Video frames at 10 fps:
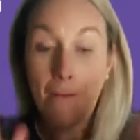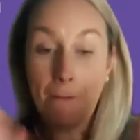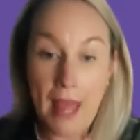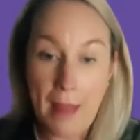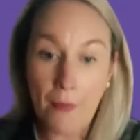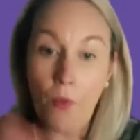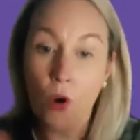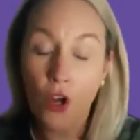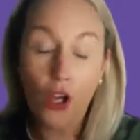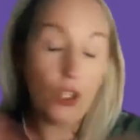
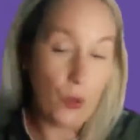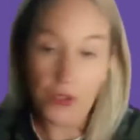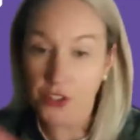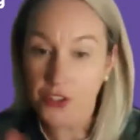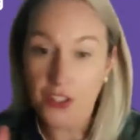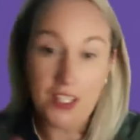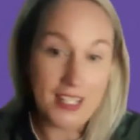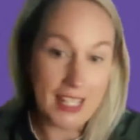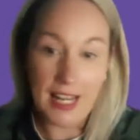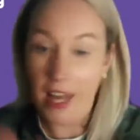Paperwork closes the
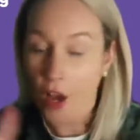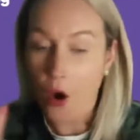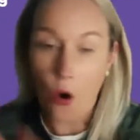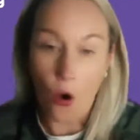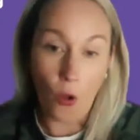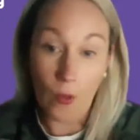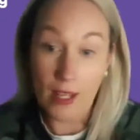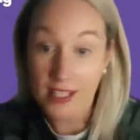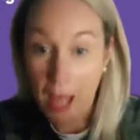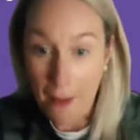deal
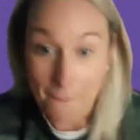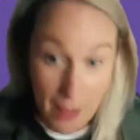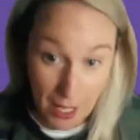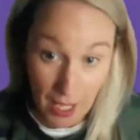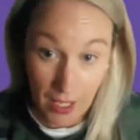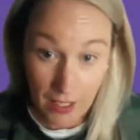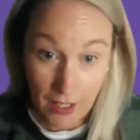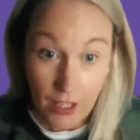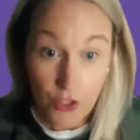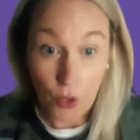always, baby.
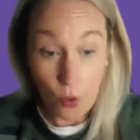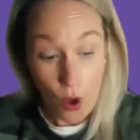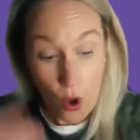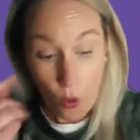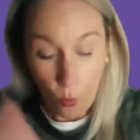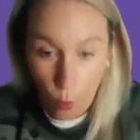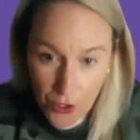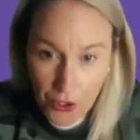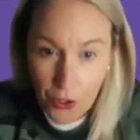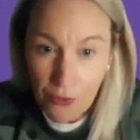So
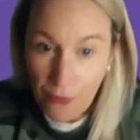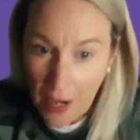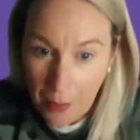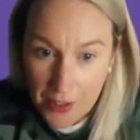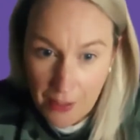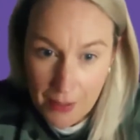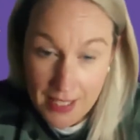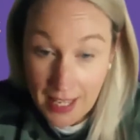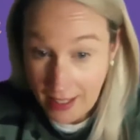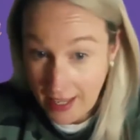Once all the variables have been
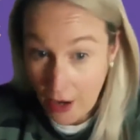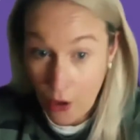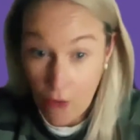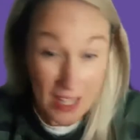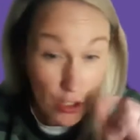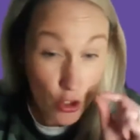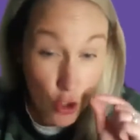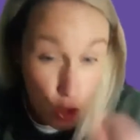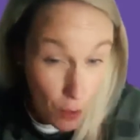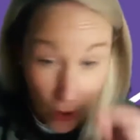taken care of, it's
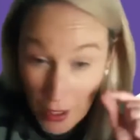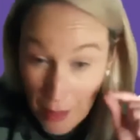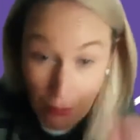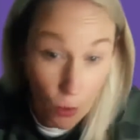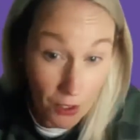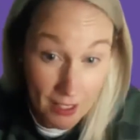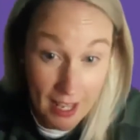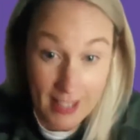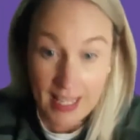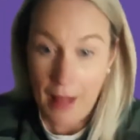super important,
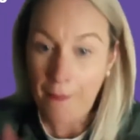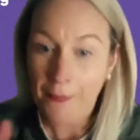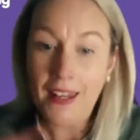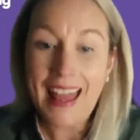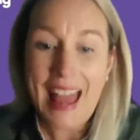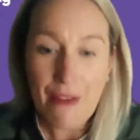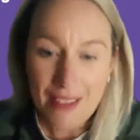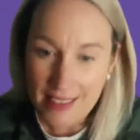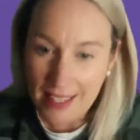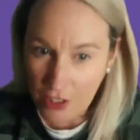guys, that
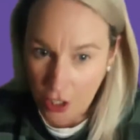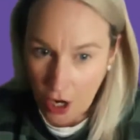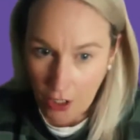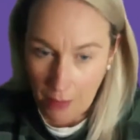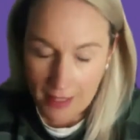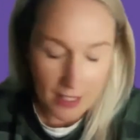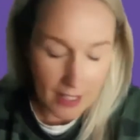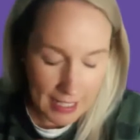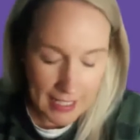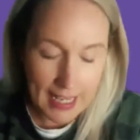everything is documented.
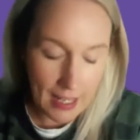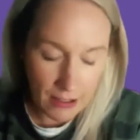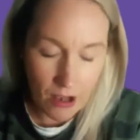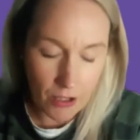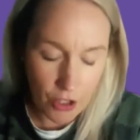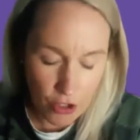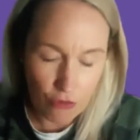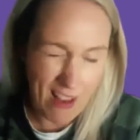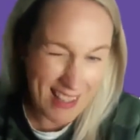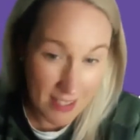cannot
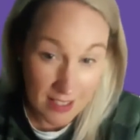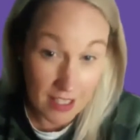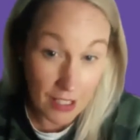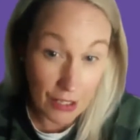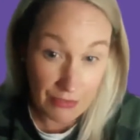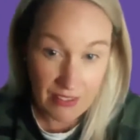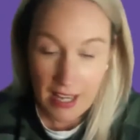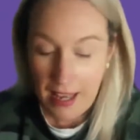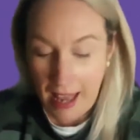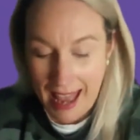stress this enough.
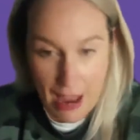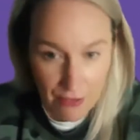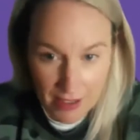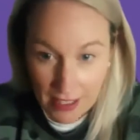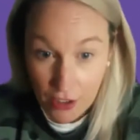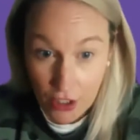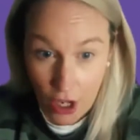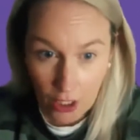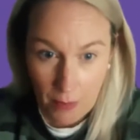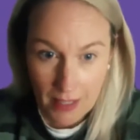Everything is
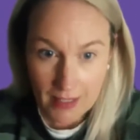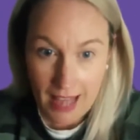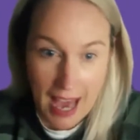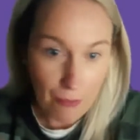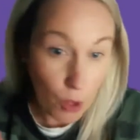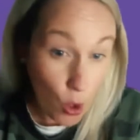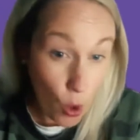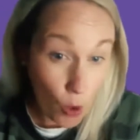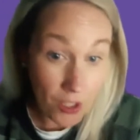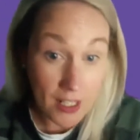documented and
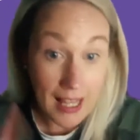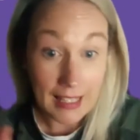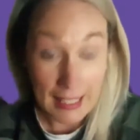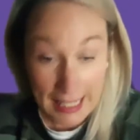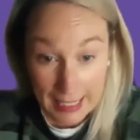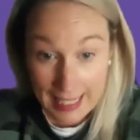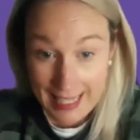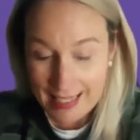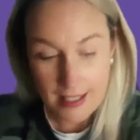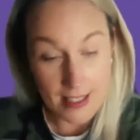recorded
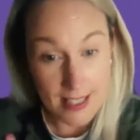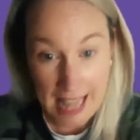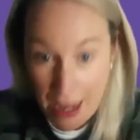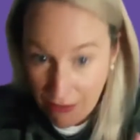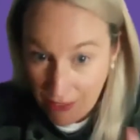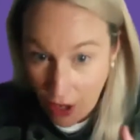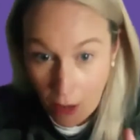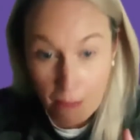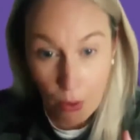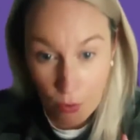legally to
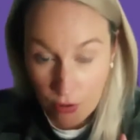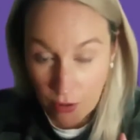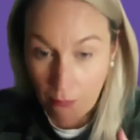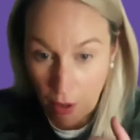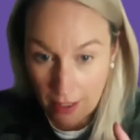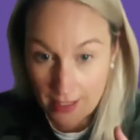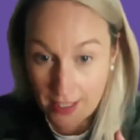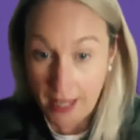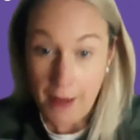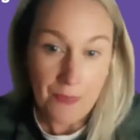safeguard both
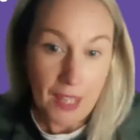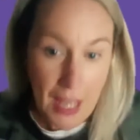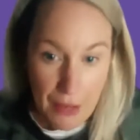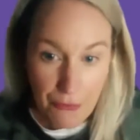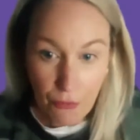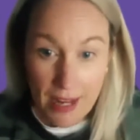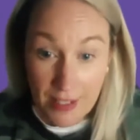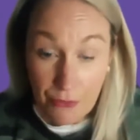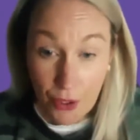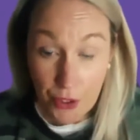parties. If
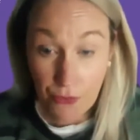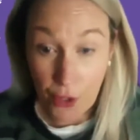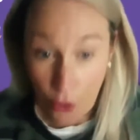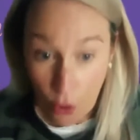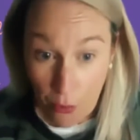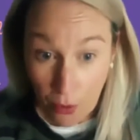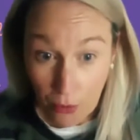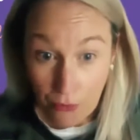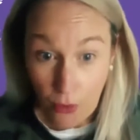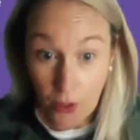raising funds for your own
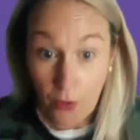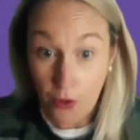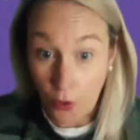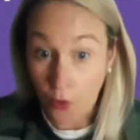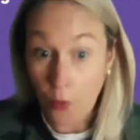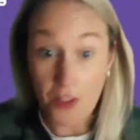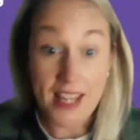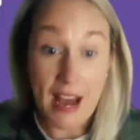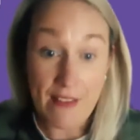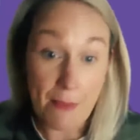portfolio, you're going to want to
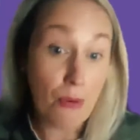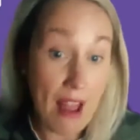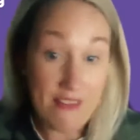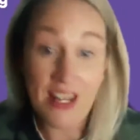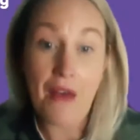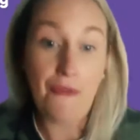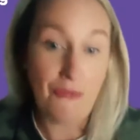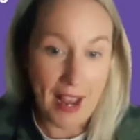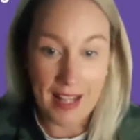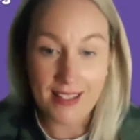have a private
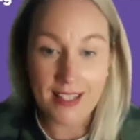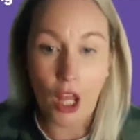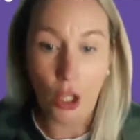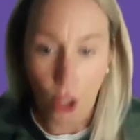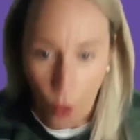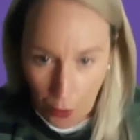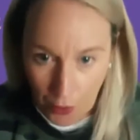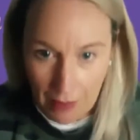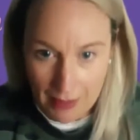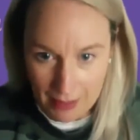finance loan
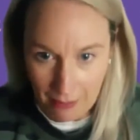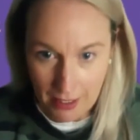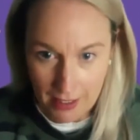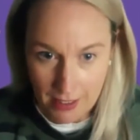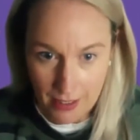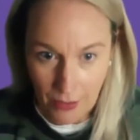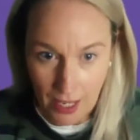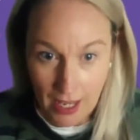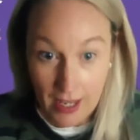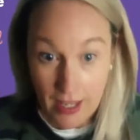agreement in place.
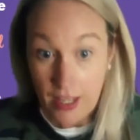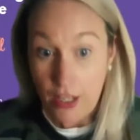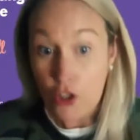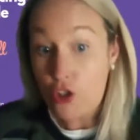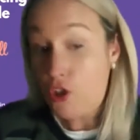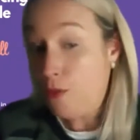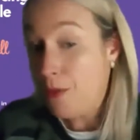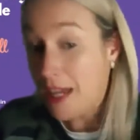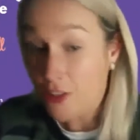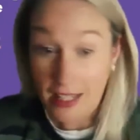Okay. Should you be
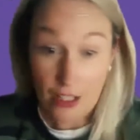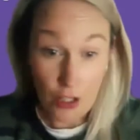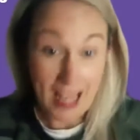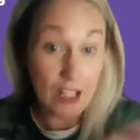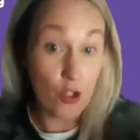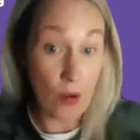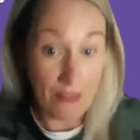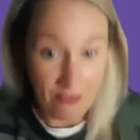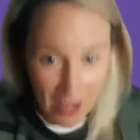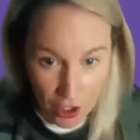entering into a
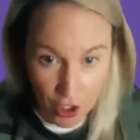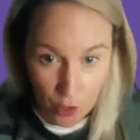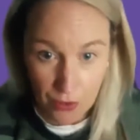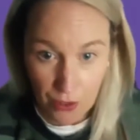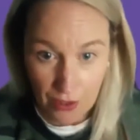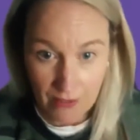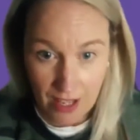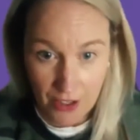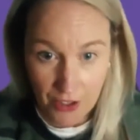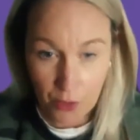joint venture with your
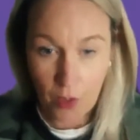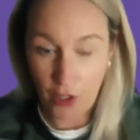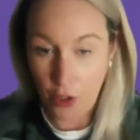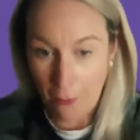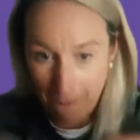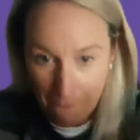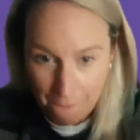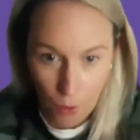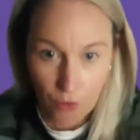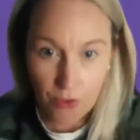investor where you're
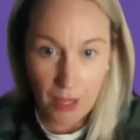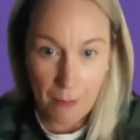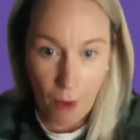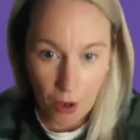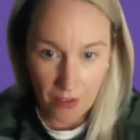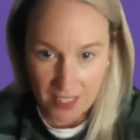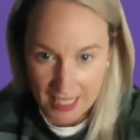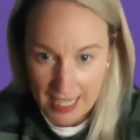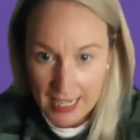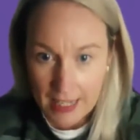both a part of the
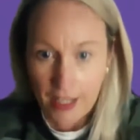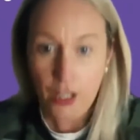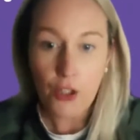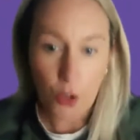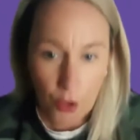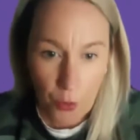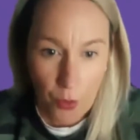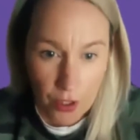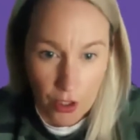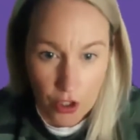deal, you're going to
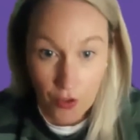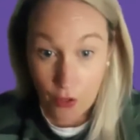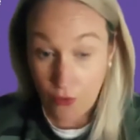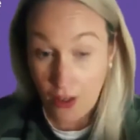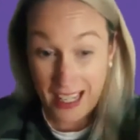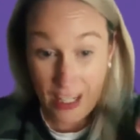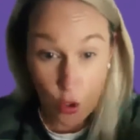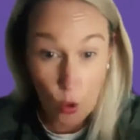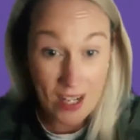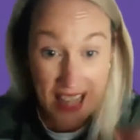want to ensure that you've got a
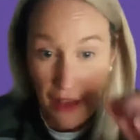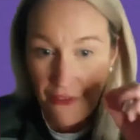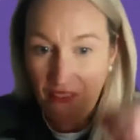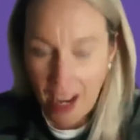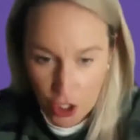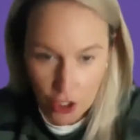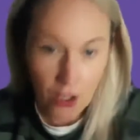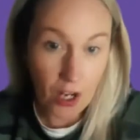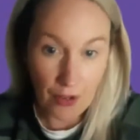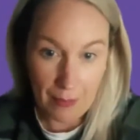joint
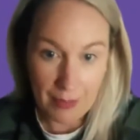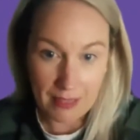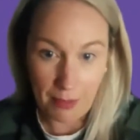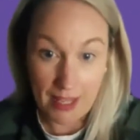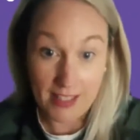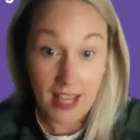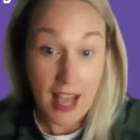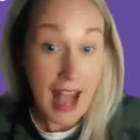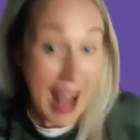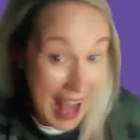venture agreement in place
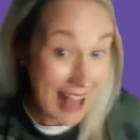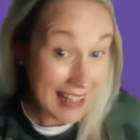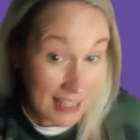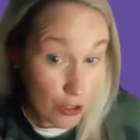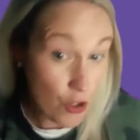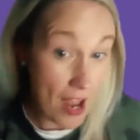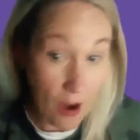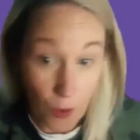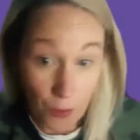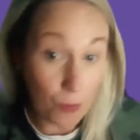and that you
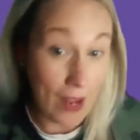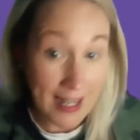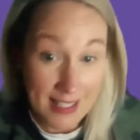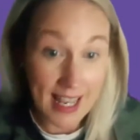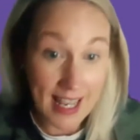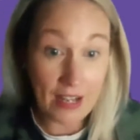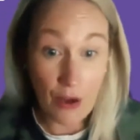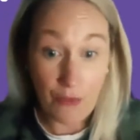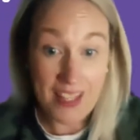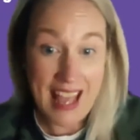err on the right side
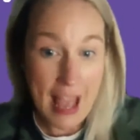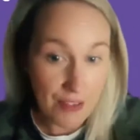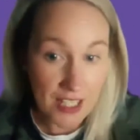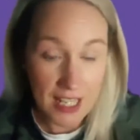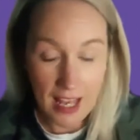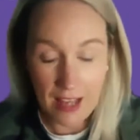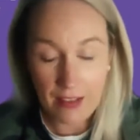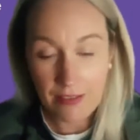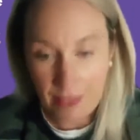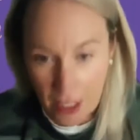of the
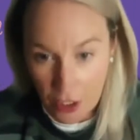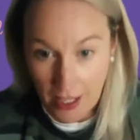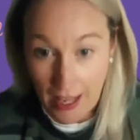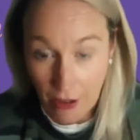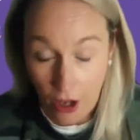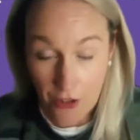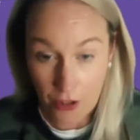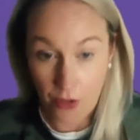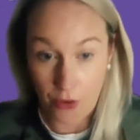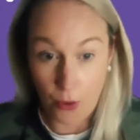FCA, Financial
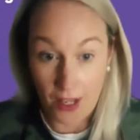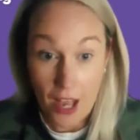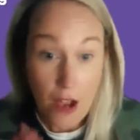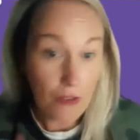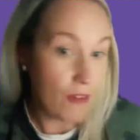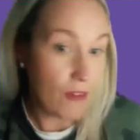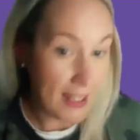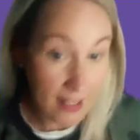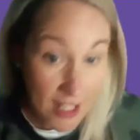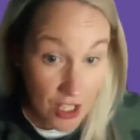Conduct Authority,
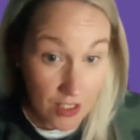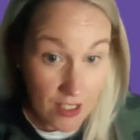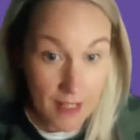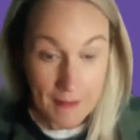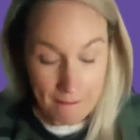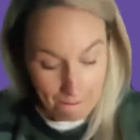regulations.